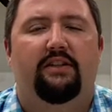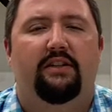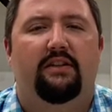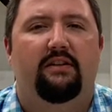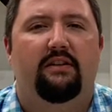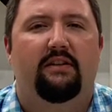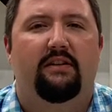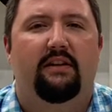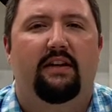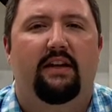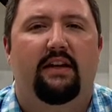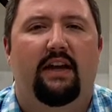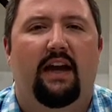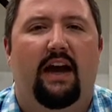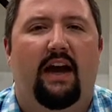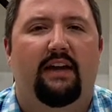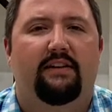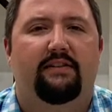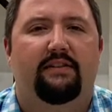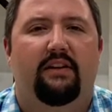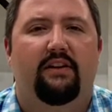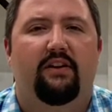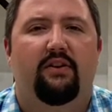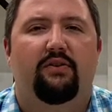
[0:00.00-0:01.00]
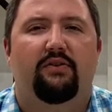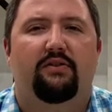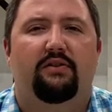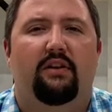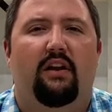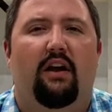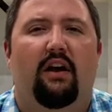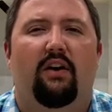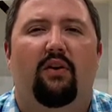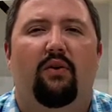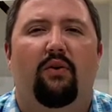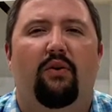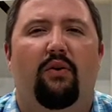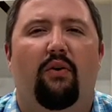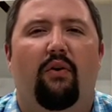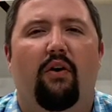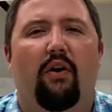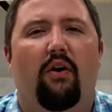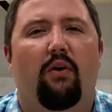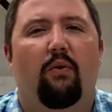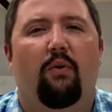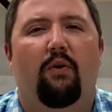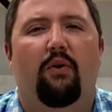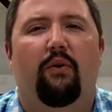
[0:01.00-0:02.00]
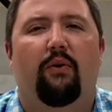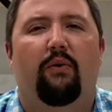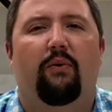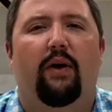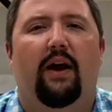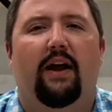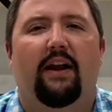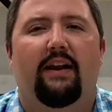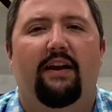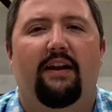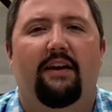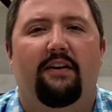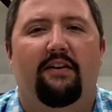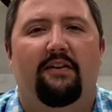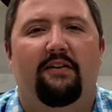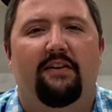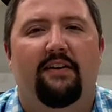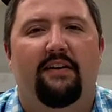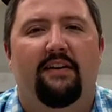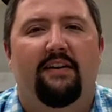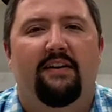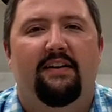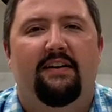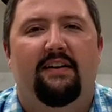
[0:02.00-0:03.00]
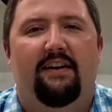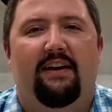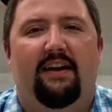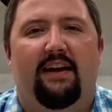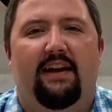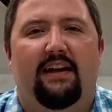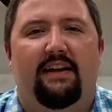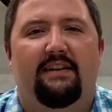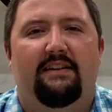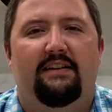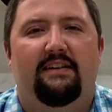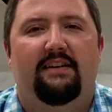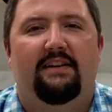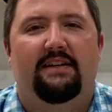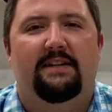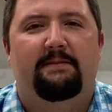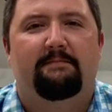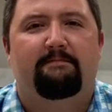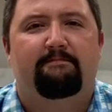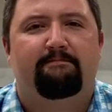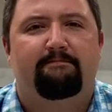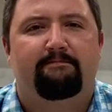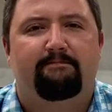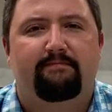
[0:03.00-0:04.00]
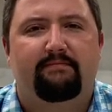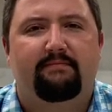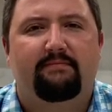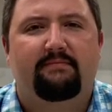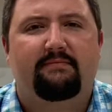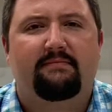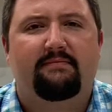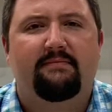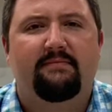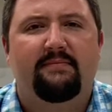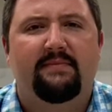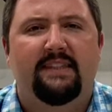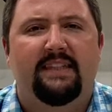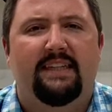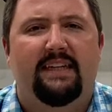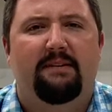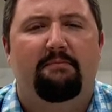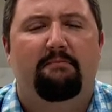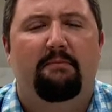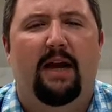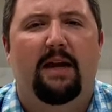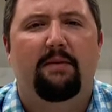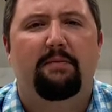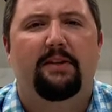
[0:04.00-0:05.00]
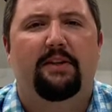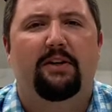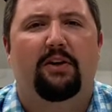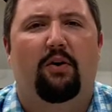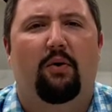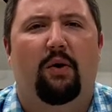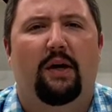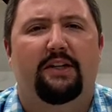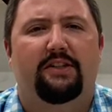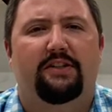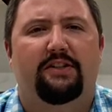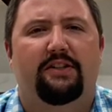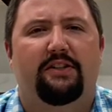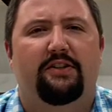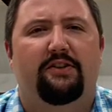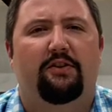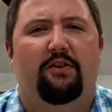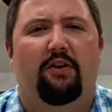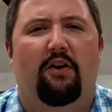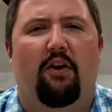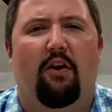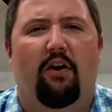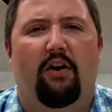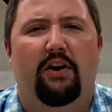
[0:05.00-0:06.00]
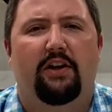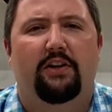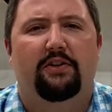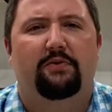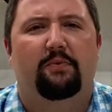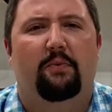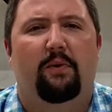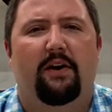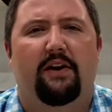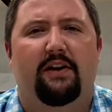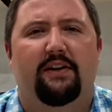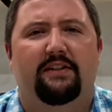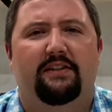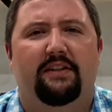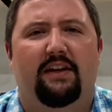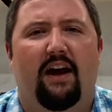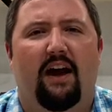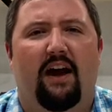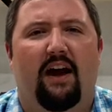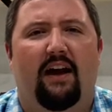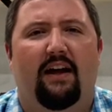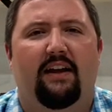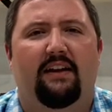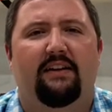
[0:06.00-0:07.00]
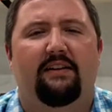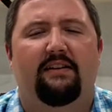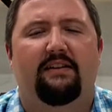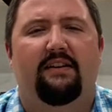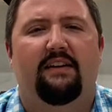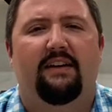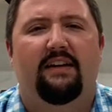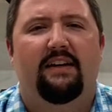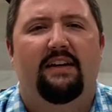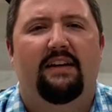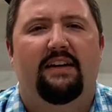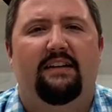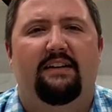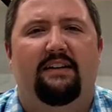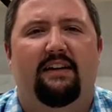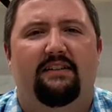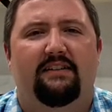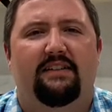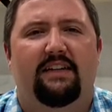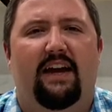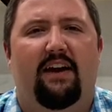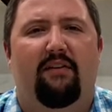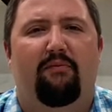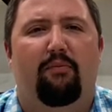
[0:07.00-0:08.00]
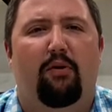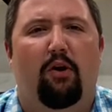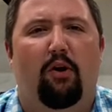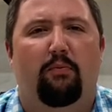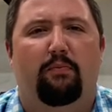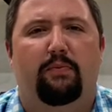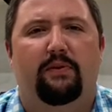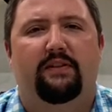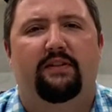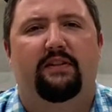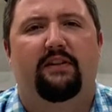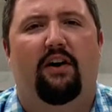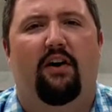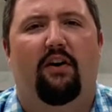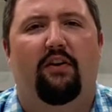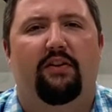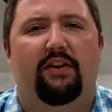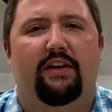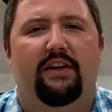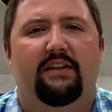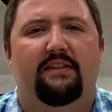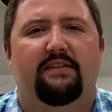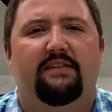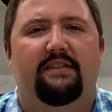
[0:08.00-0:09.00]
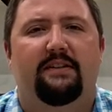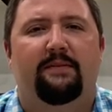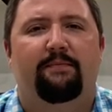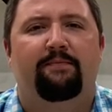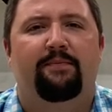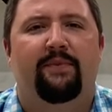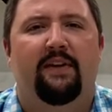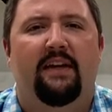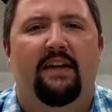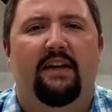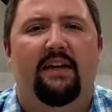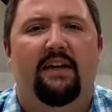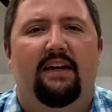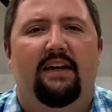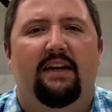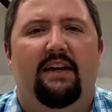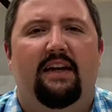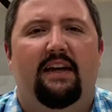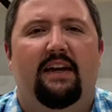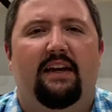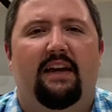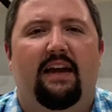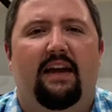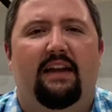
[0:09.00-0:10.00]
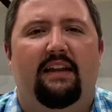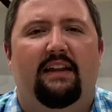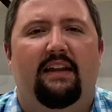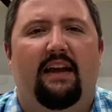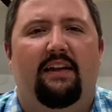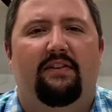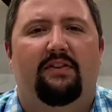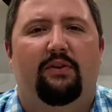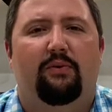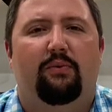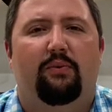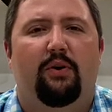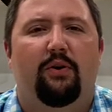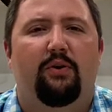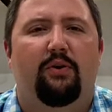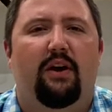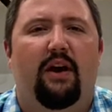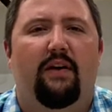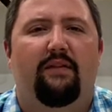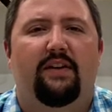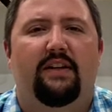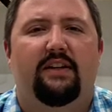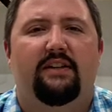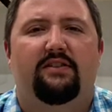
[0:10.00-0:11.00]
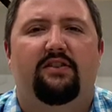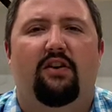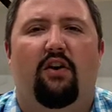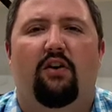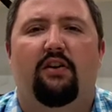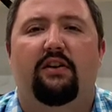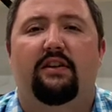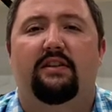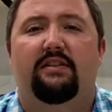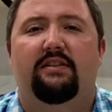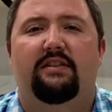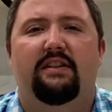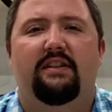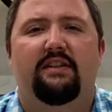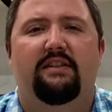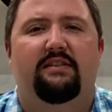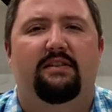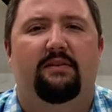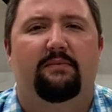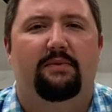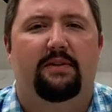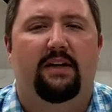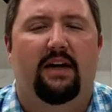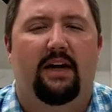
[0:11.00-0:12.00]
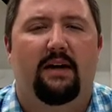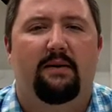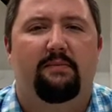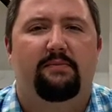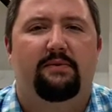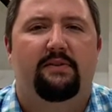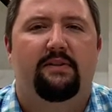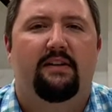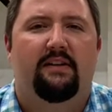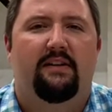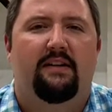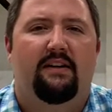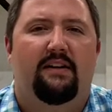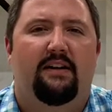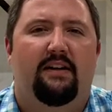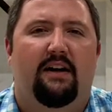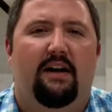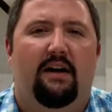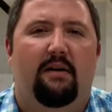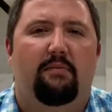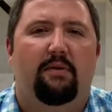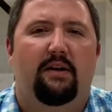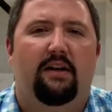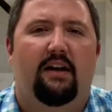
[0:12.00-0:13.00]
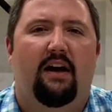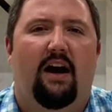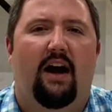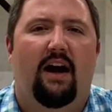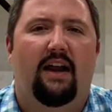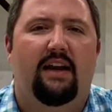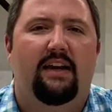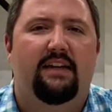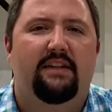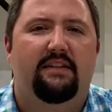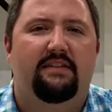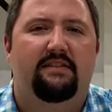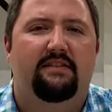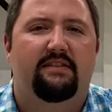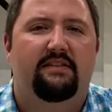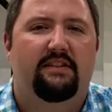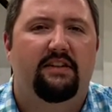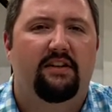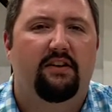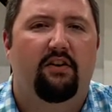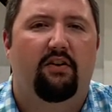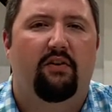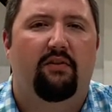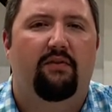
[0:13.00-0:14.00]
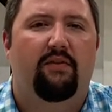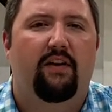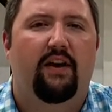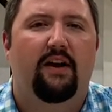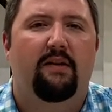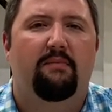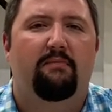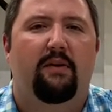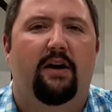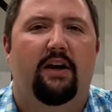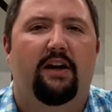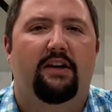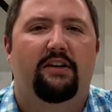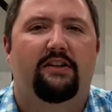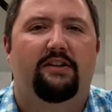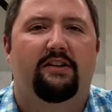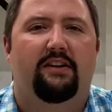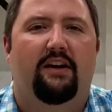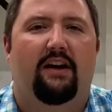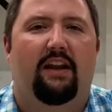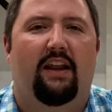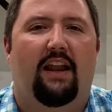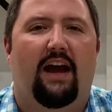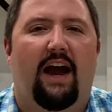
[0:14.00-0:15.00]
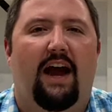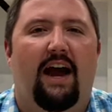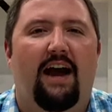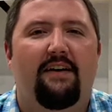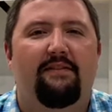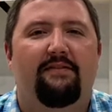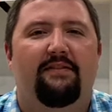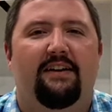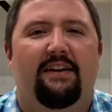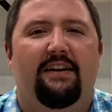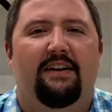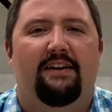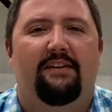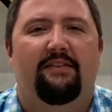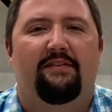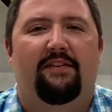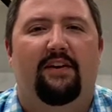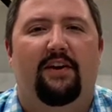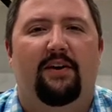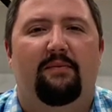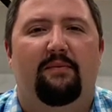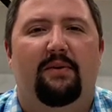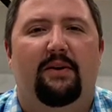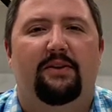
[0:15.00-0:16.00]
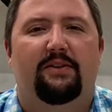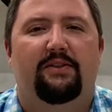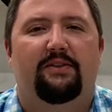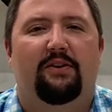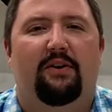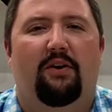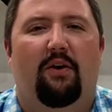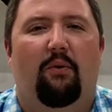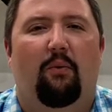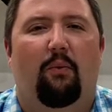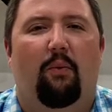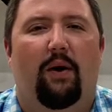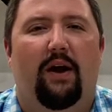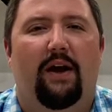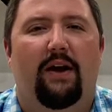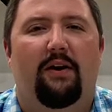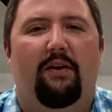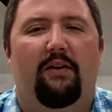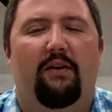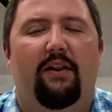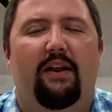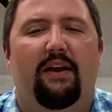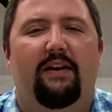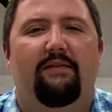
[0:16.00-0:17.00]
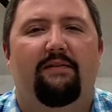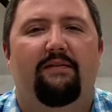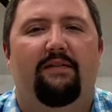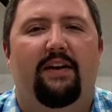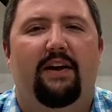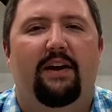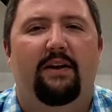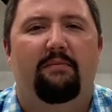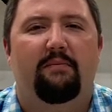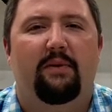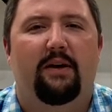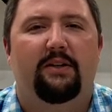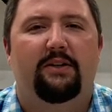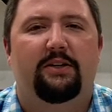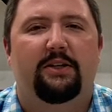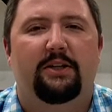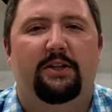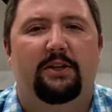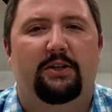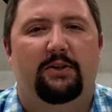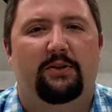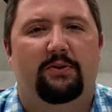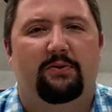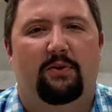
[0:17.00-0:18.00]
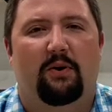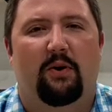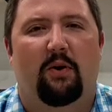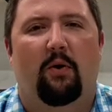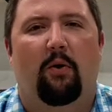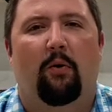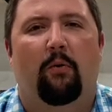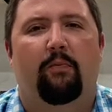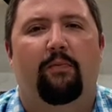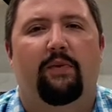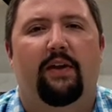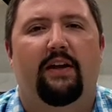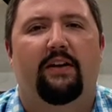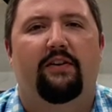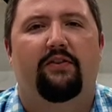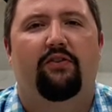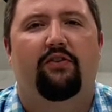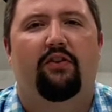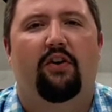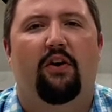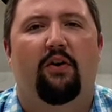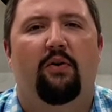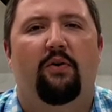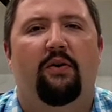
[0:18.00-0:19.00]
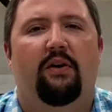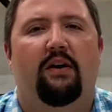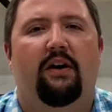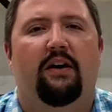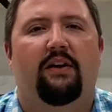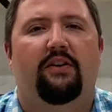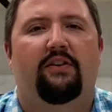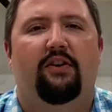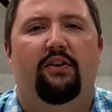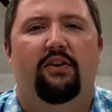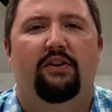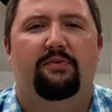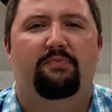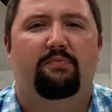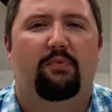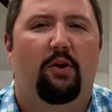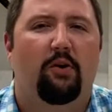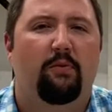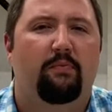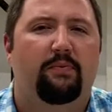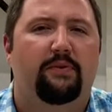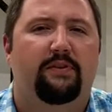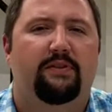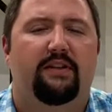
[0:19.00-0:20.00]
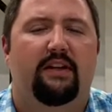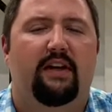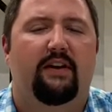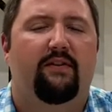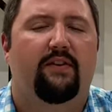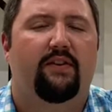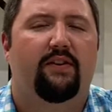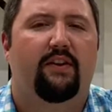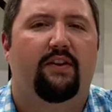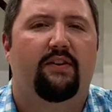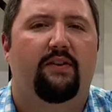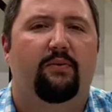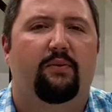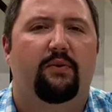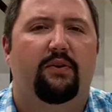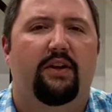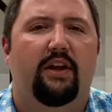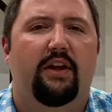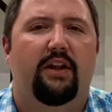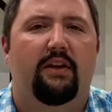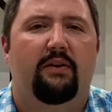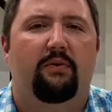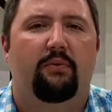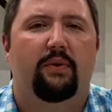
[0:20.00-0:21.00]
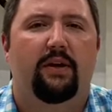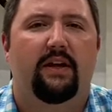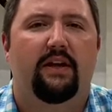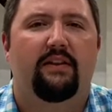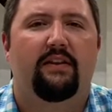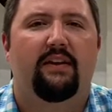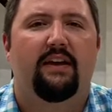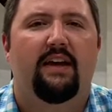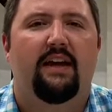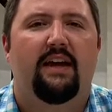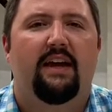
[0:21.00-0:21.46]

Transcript: And, and guys, I know there's a lot going on in our world right now. And um, maybe the question in your heart is, where is God? And does he have purpose in all this? And, and at, at the root of it is hard to see sometimes. Uh, but God is still very much alive, very much well, and very much in control. And so uh, there is purpose in everything that we're dealing with.